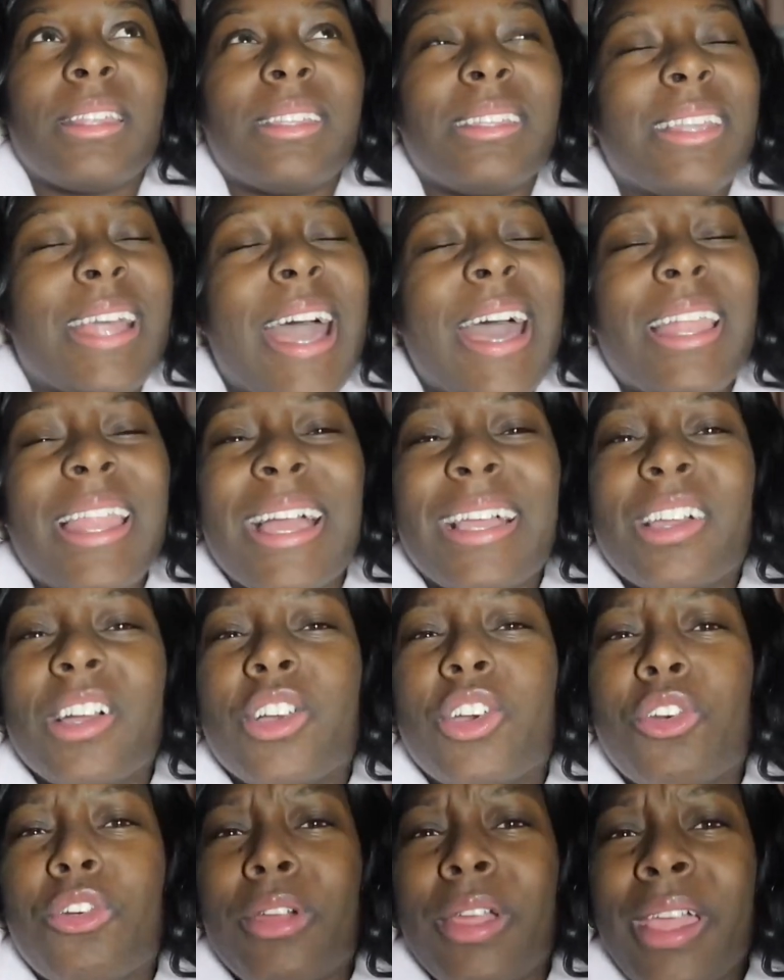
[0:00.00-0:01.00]
not like a
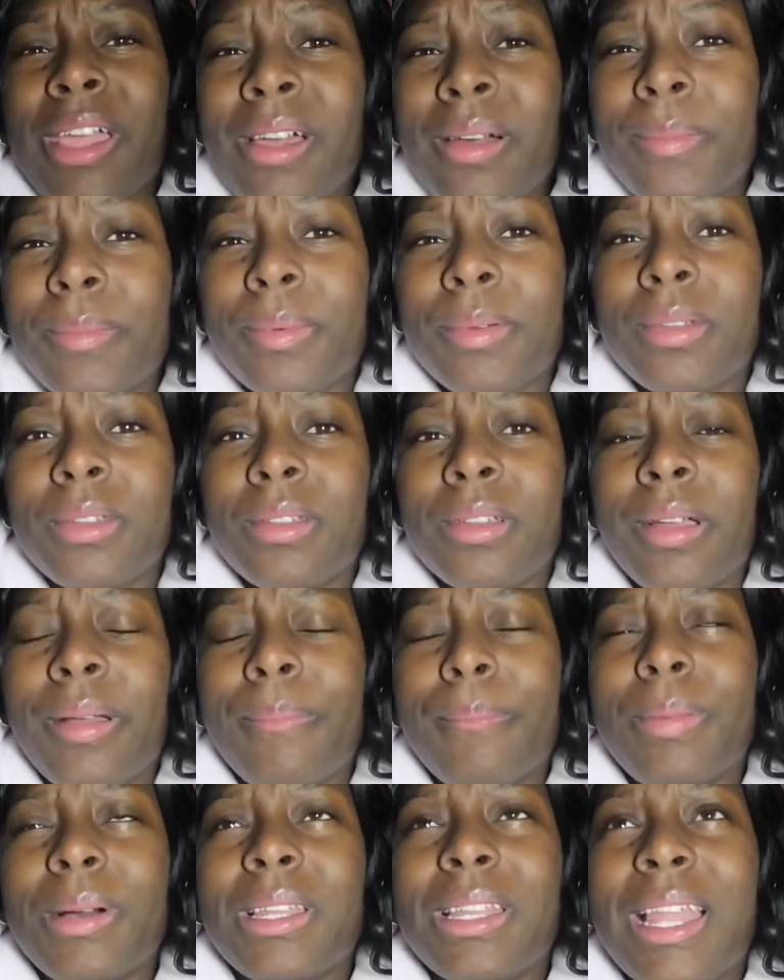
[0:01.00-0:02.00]
cramp,
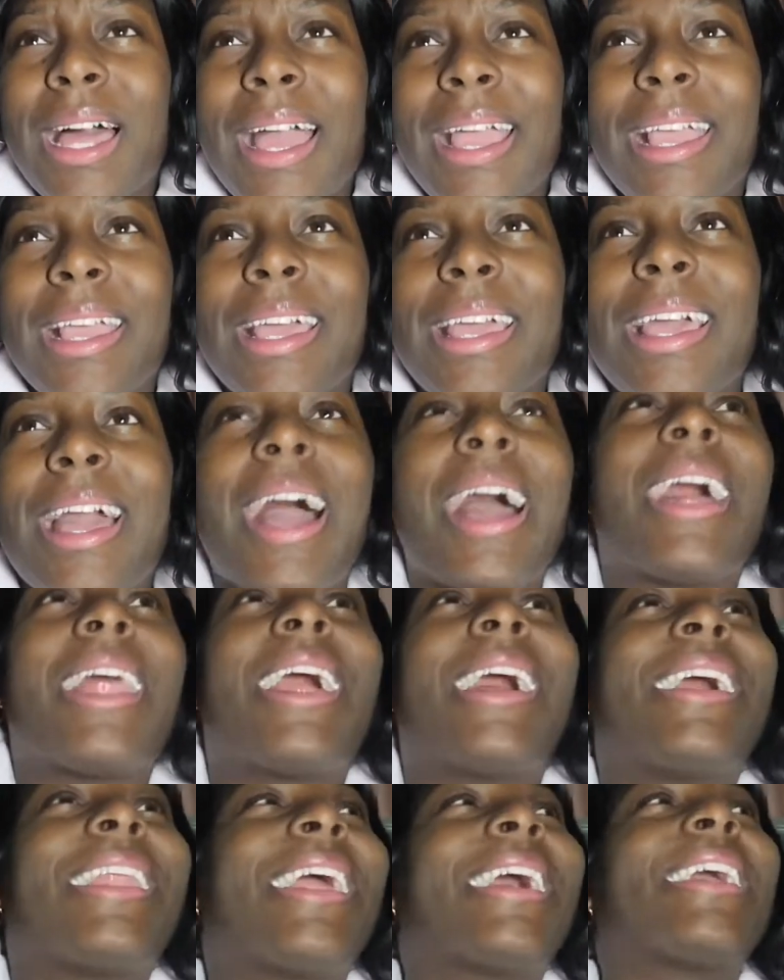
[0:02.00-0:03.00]
but like
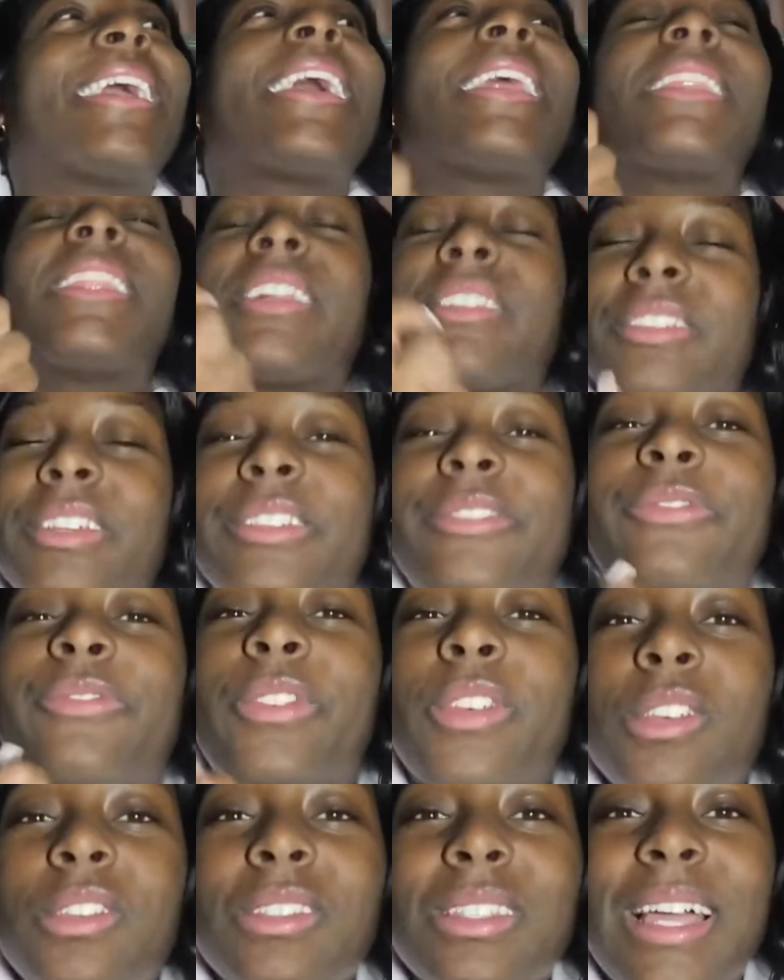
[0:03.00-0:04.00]
like it literally
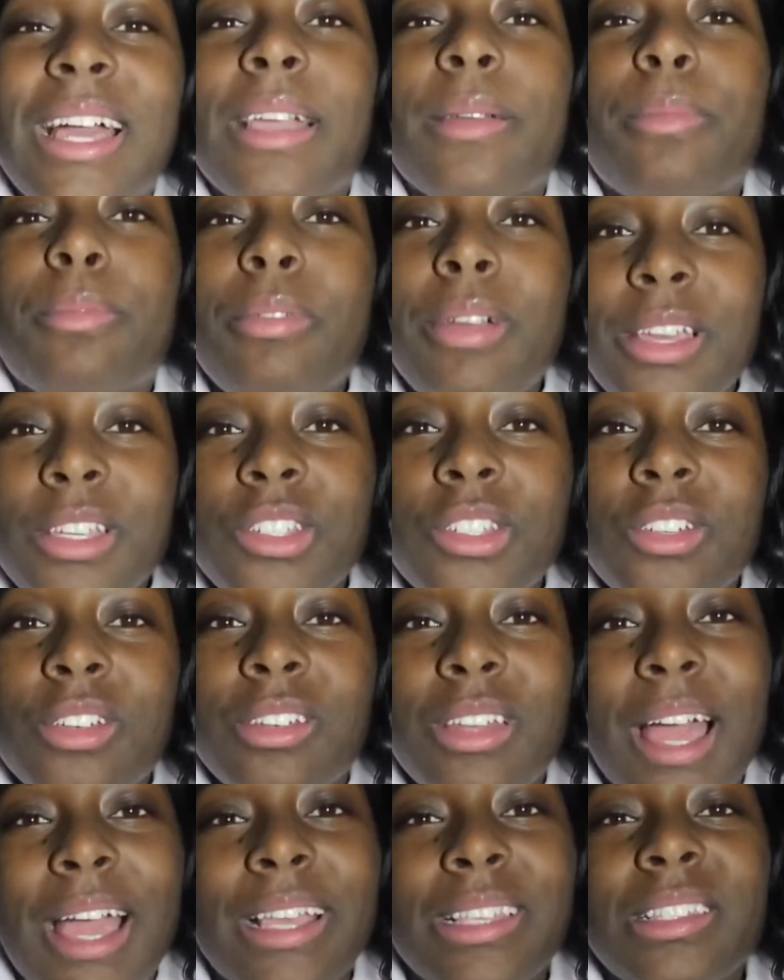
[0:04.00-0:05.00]
feels like pressure,
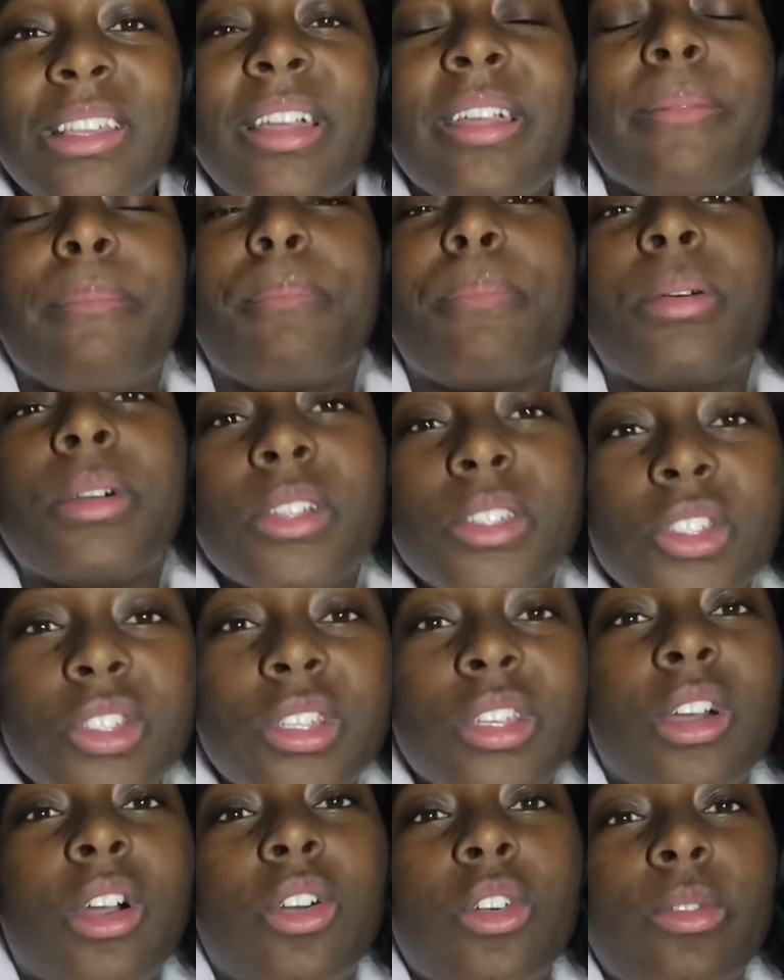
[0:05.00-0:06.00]
like something
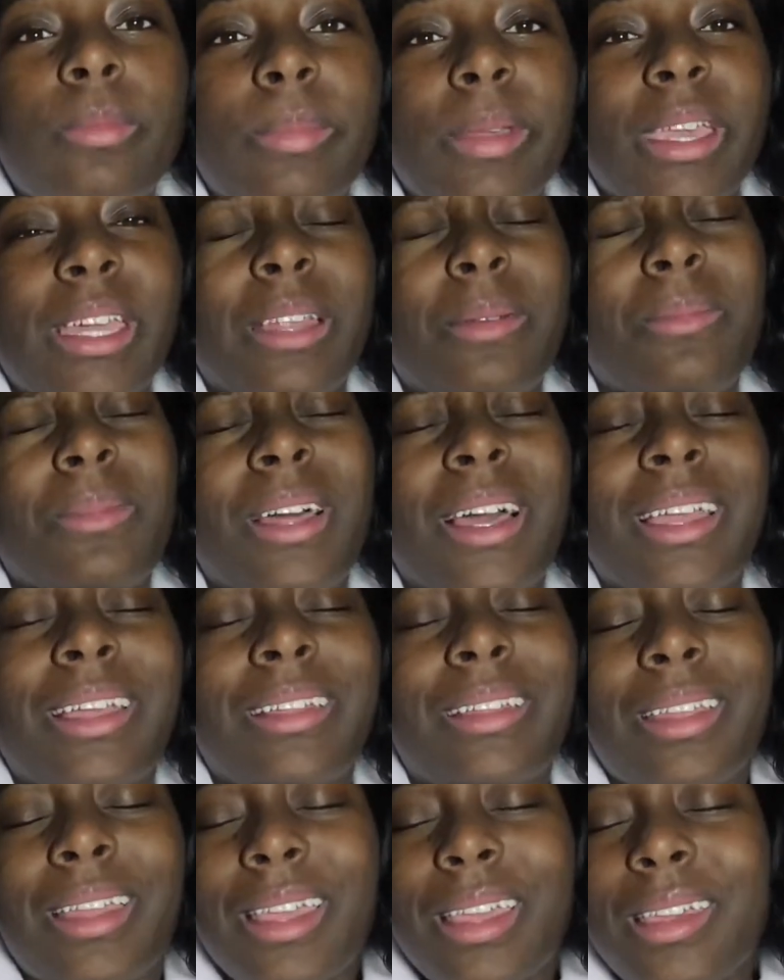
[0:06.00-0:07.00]
pushing on me. And I'm like,
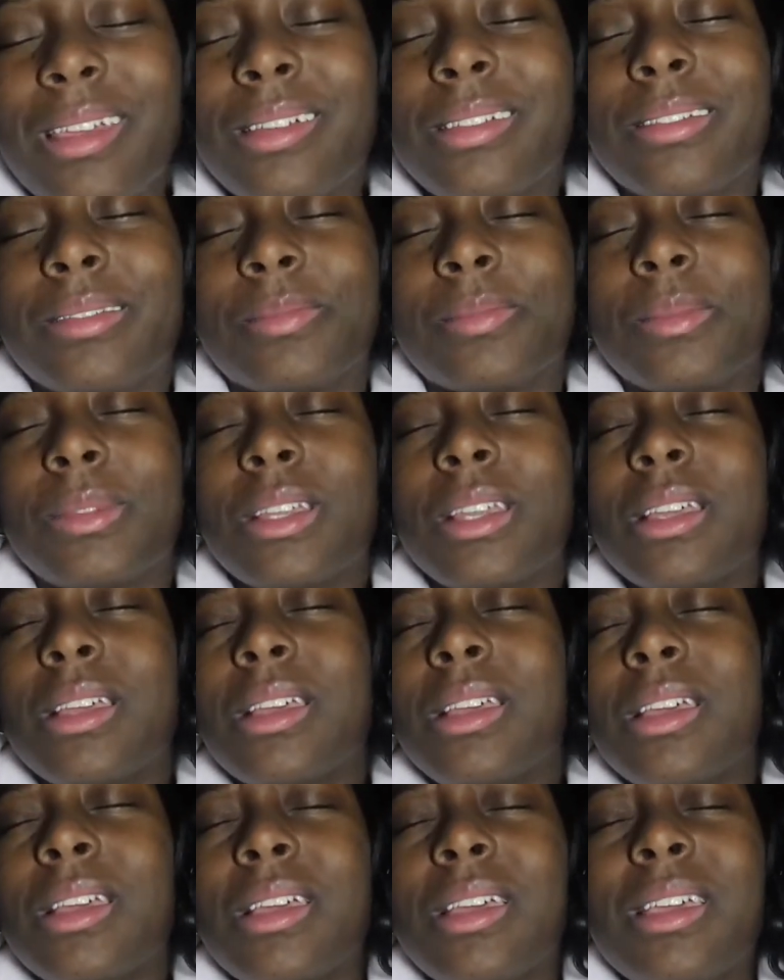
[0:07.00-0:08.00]
damn.
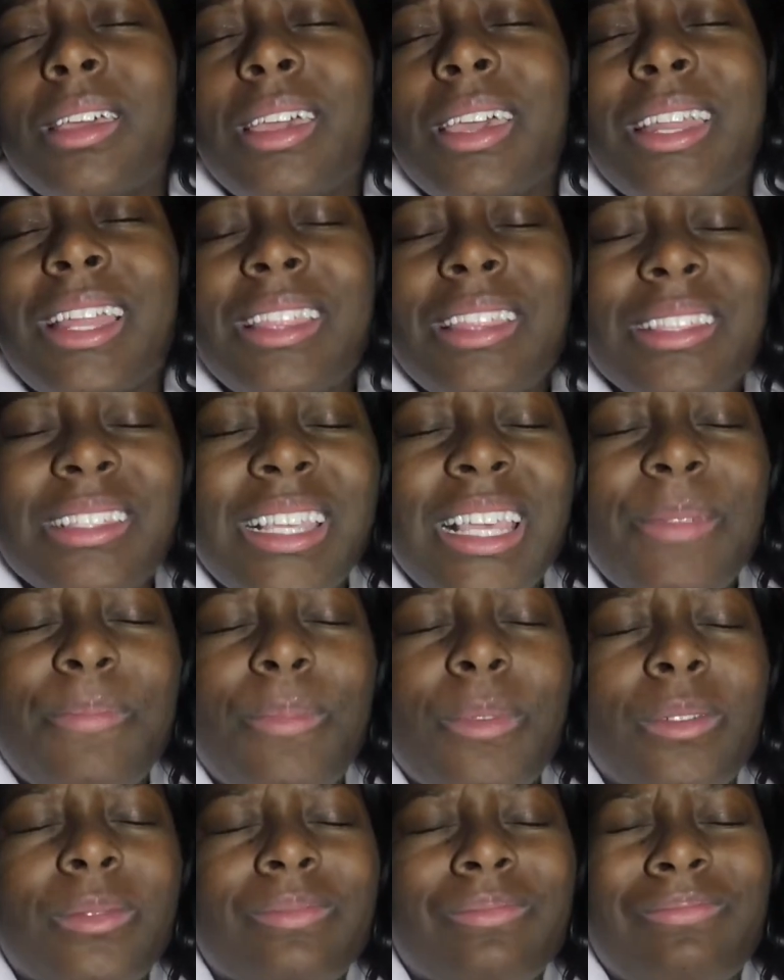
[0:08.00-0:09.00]
And I just
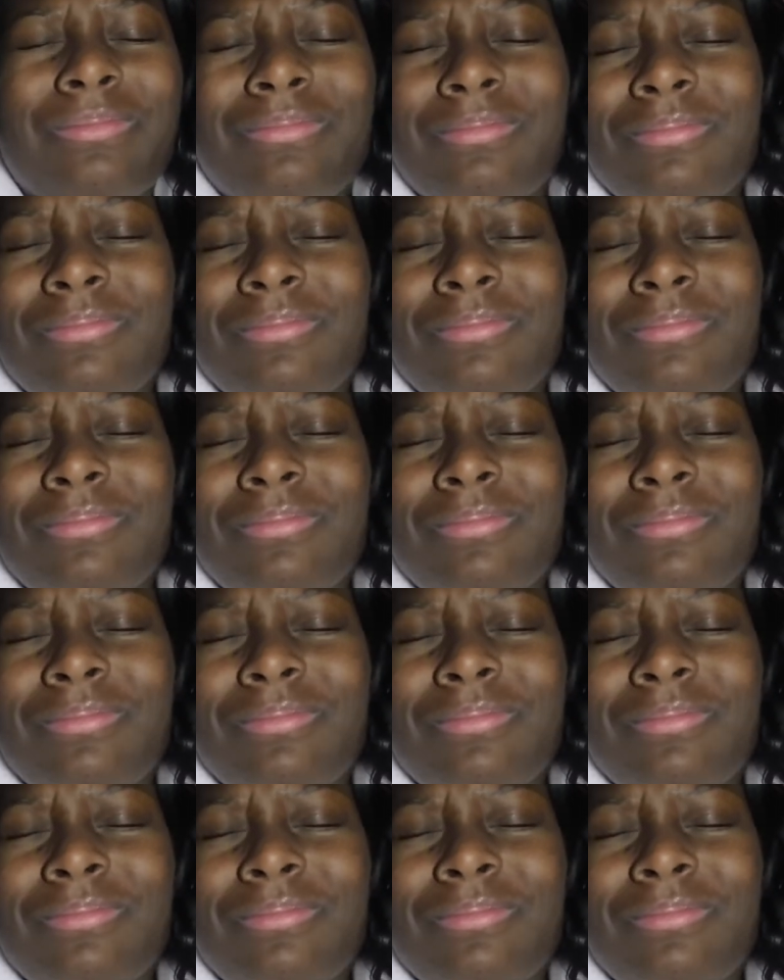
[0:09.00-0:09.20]
keep on